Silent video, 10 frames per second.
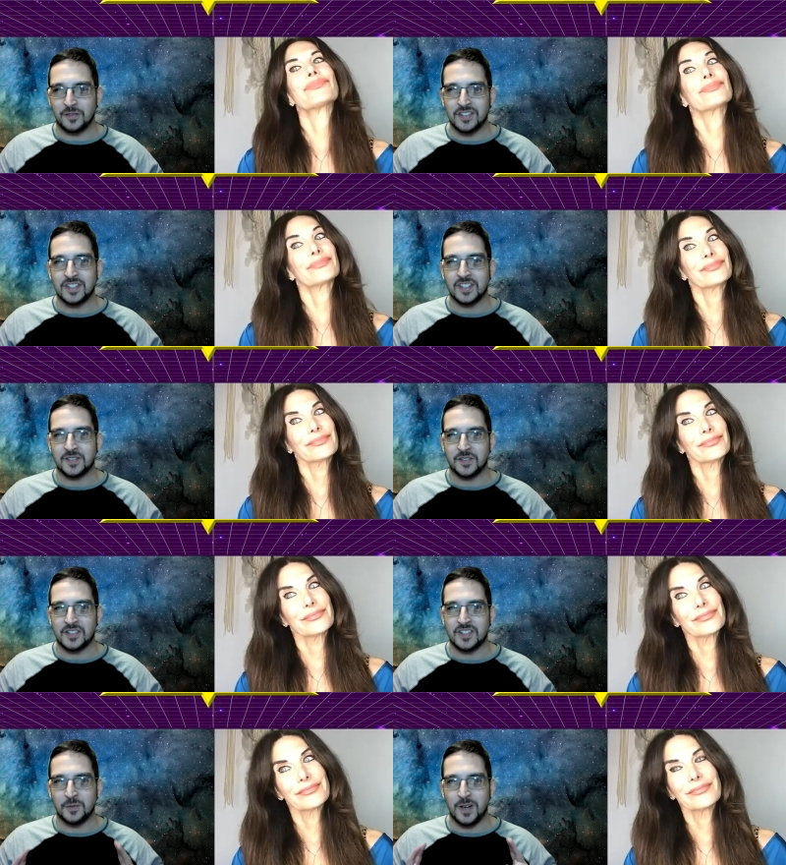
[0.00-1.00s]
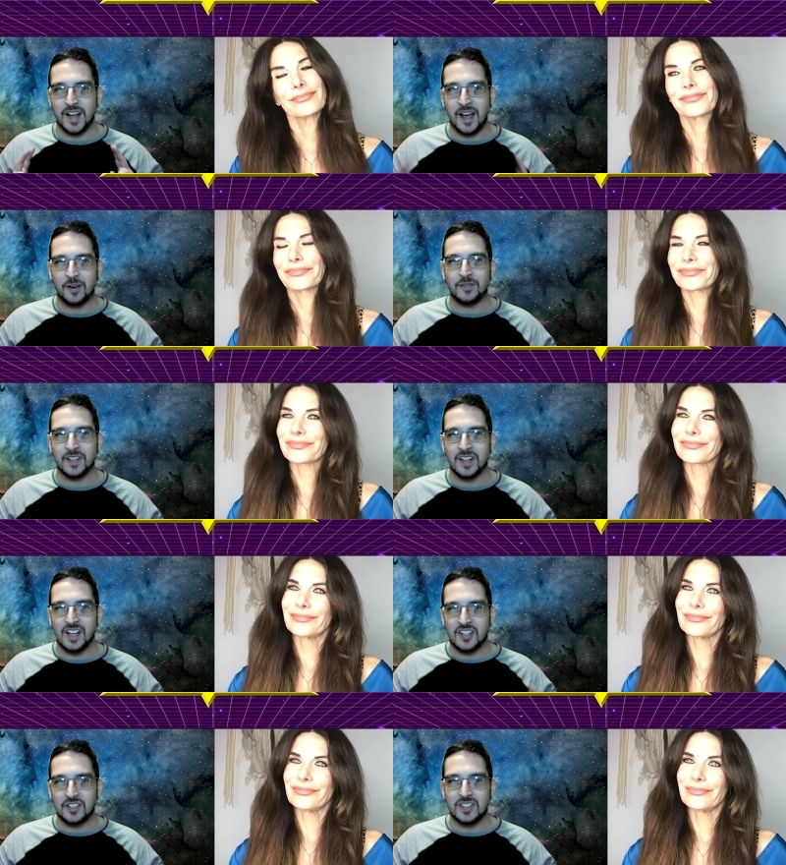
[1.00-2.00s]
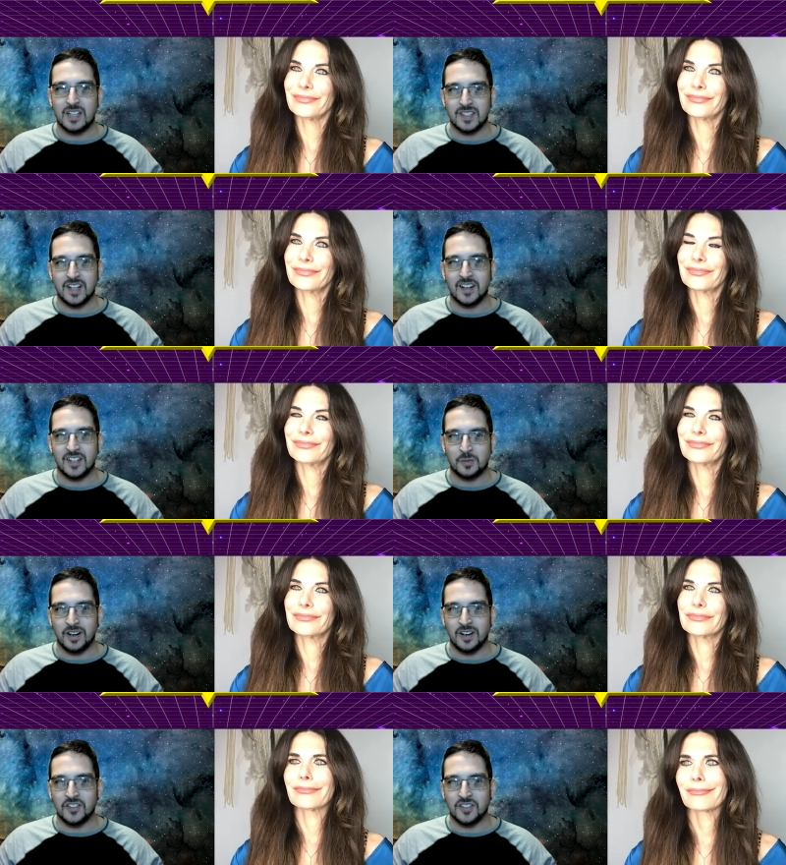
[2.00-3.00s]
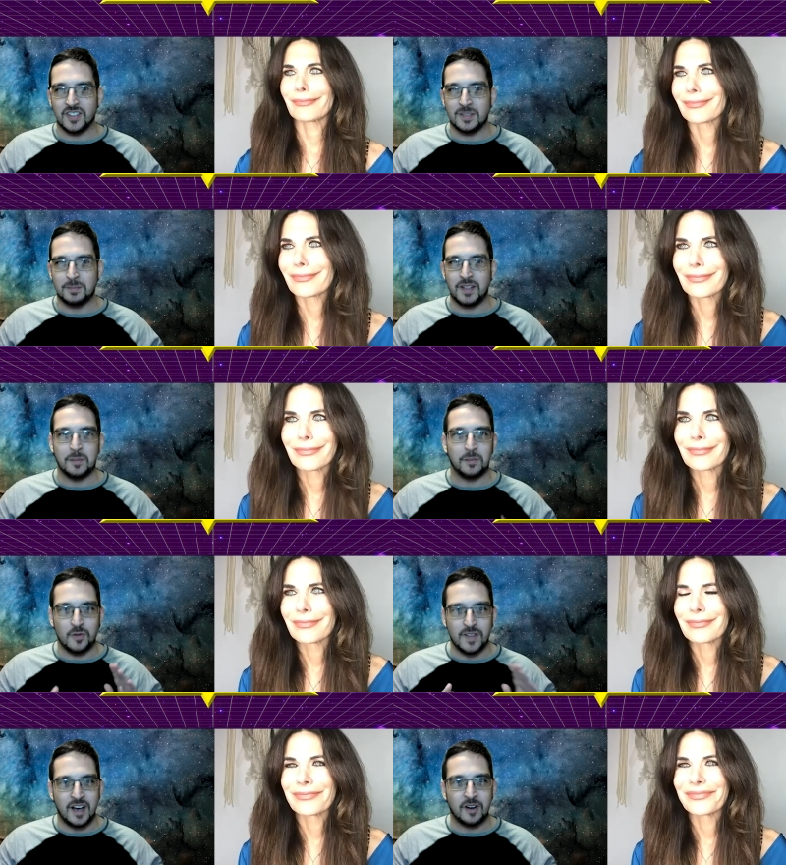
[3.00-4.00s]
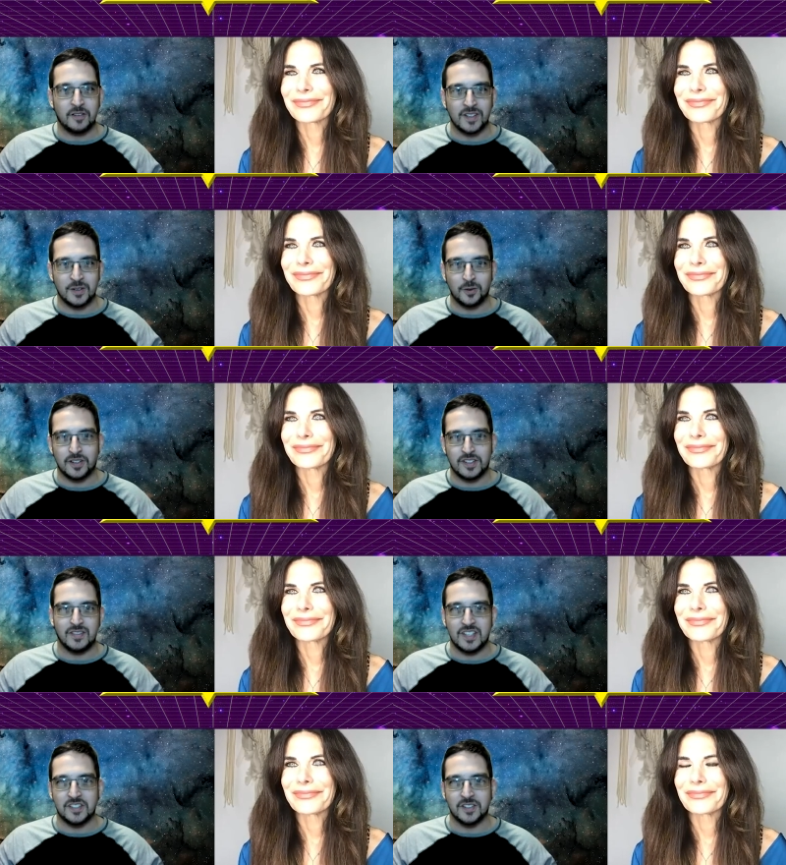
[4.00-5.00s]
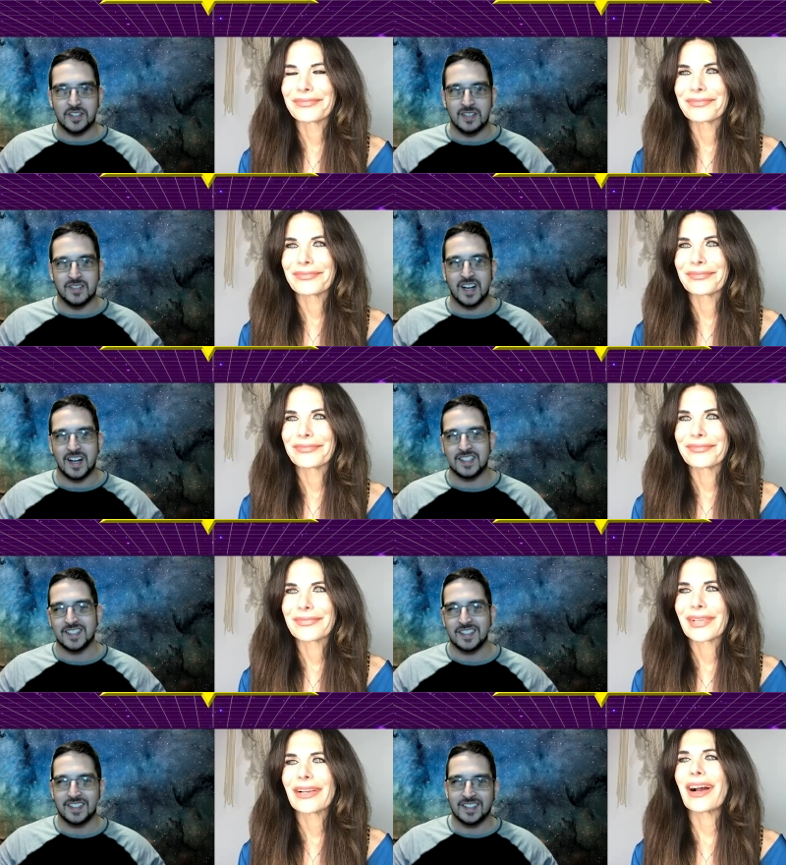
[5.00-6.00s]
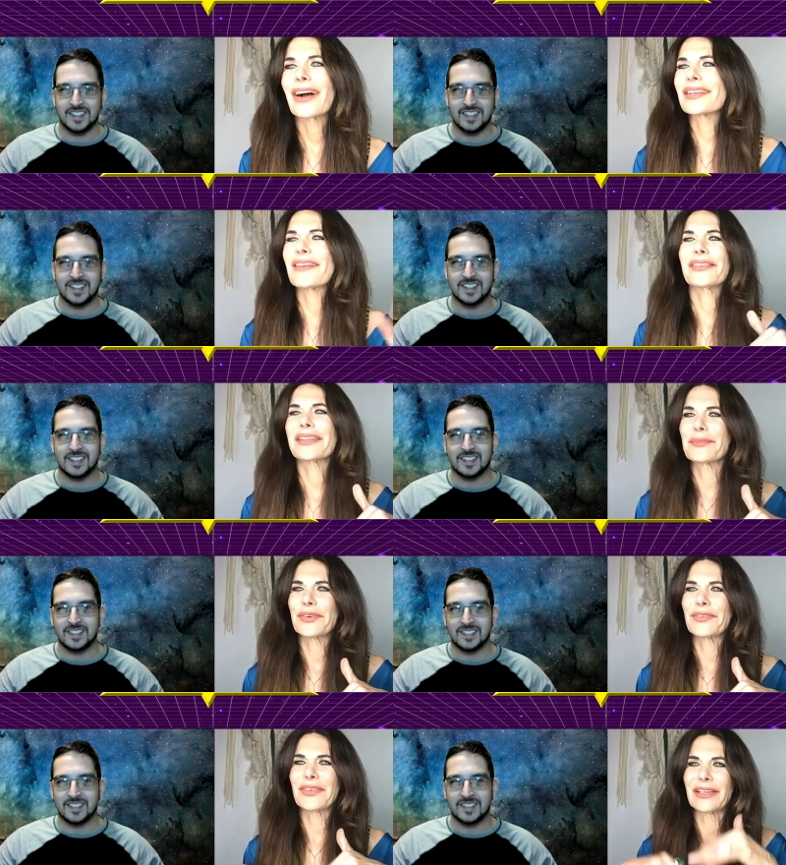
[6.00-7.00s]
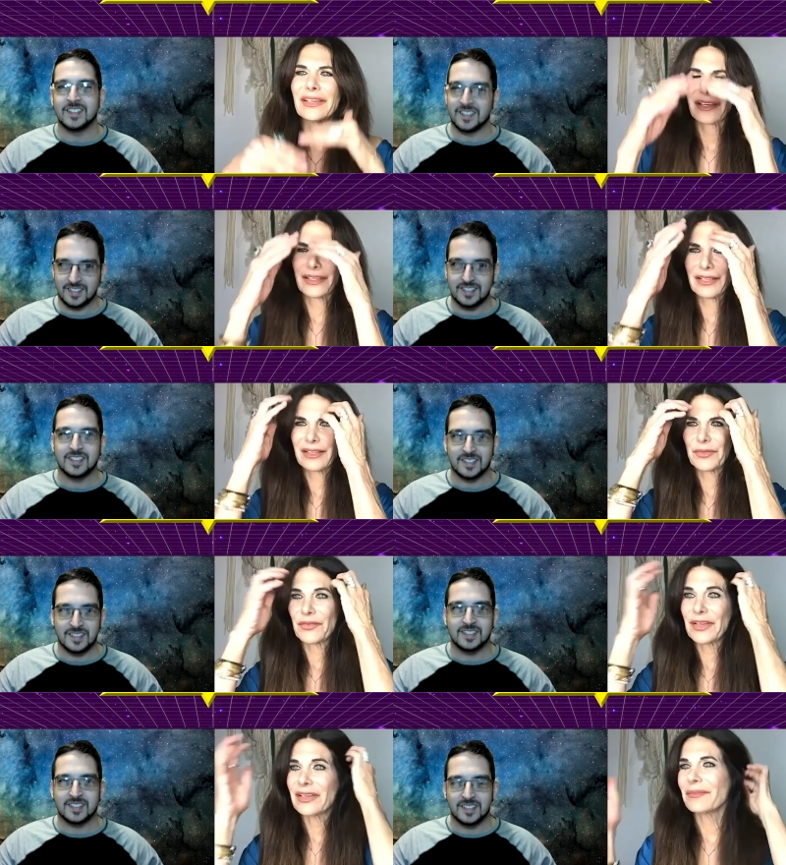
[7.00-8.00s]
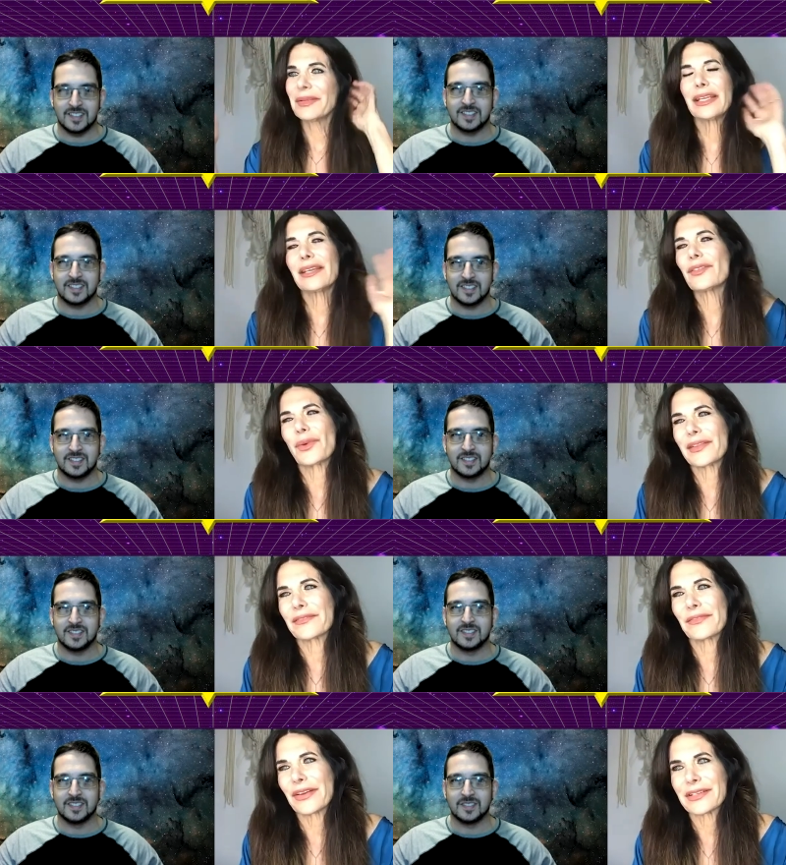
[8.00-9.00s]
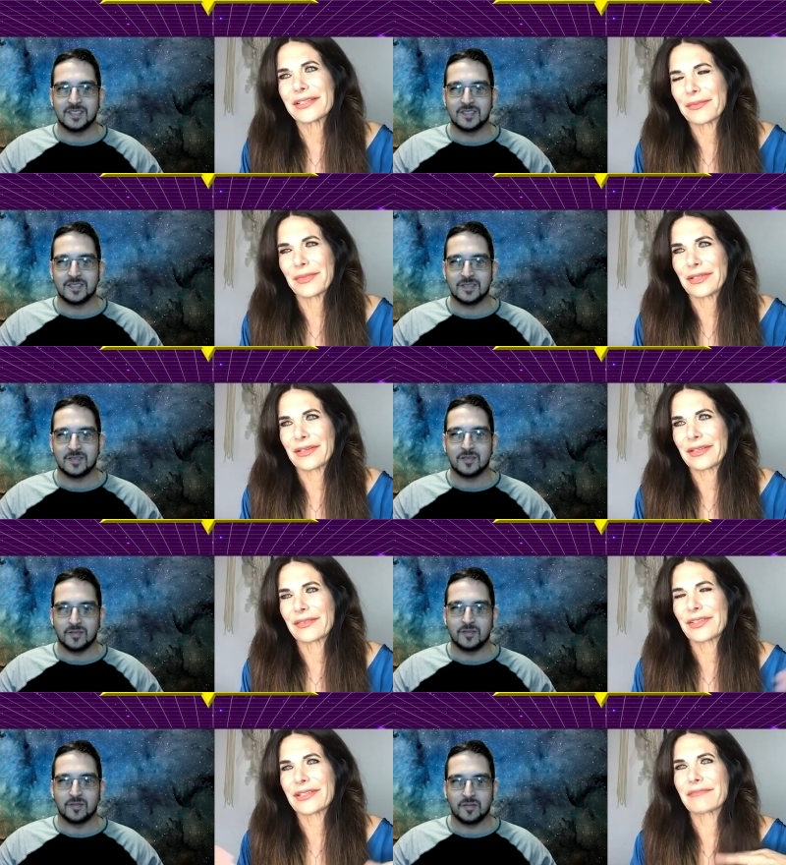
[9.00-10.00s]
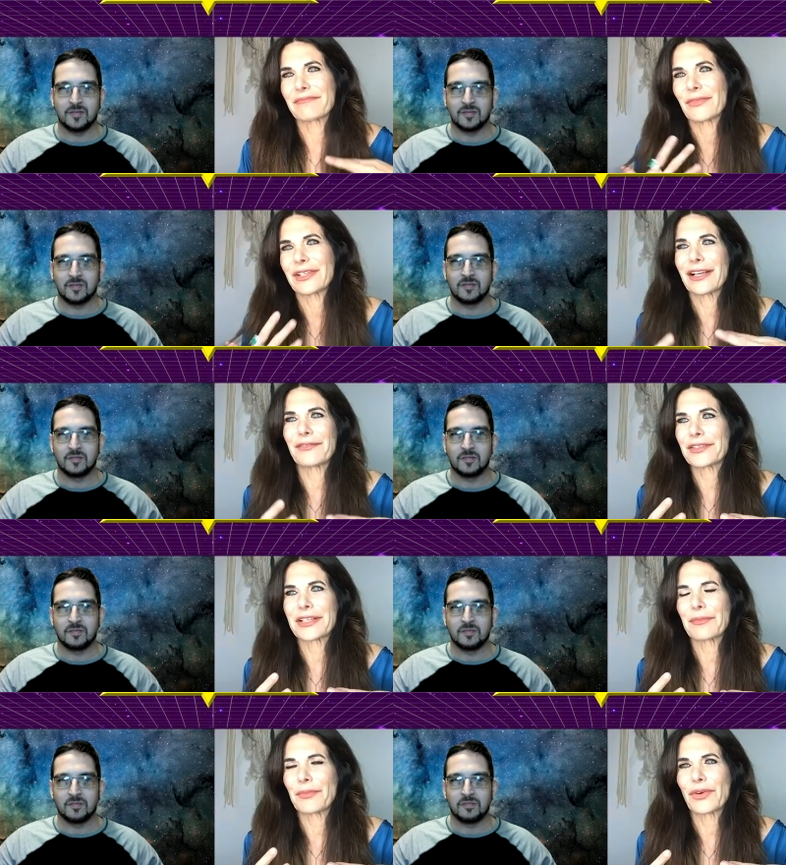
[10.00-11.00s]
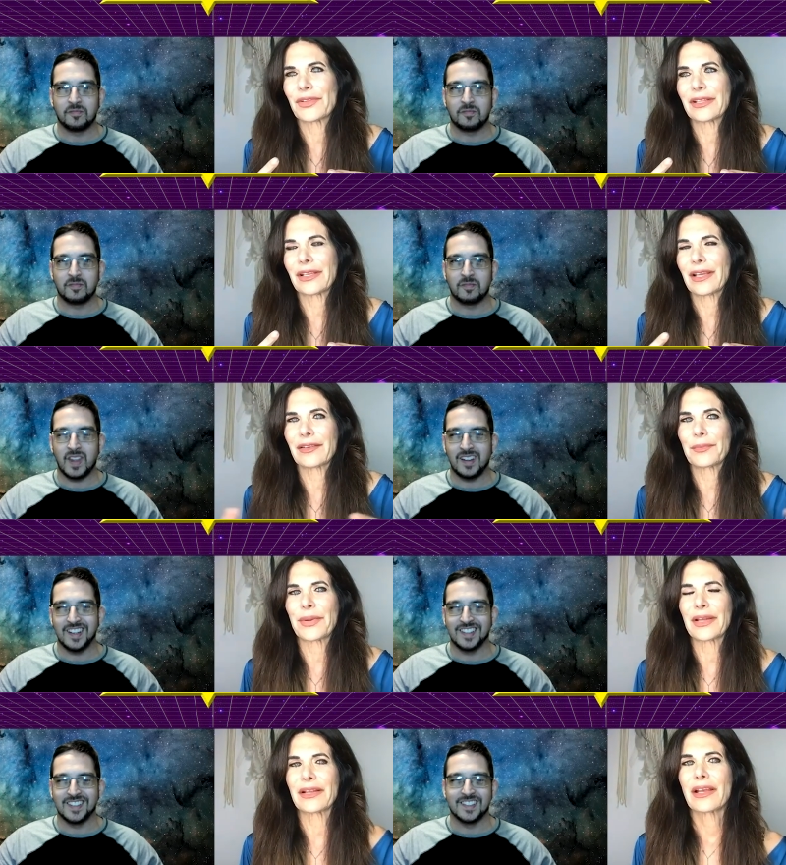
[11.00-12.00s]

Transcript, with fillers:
Speaker 1: first things first is what outfit should Divatox wear? Should this be the movie outfit or the TV series Divatox?
Speaker 2: Oh, definitely the movie. I think the movie. Even either one, they're very similar. They're just one covers up more than the other. But